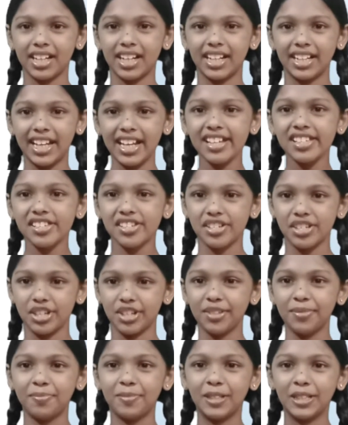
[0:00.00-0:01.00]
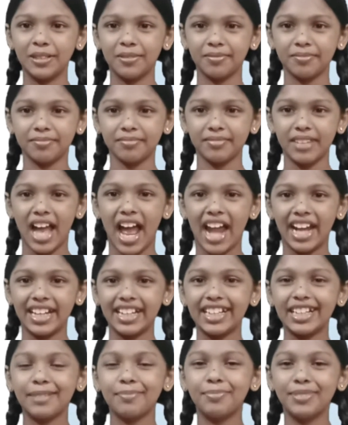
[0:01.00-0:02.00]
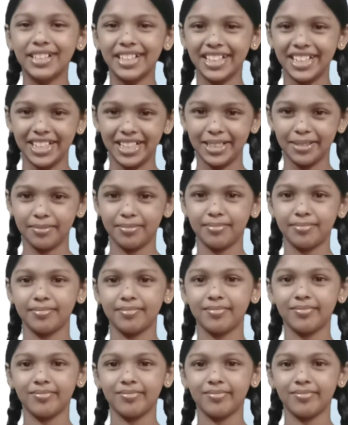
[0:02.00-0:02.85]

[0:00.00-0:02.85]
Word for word: a test tube and a burner.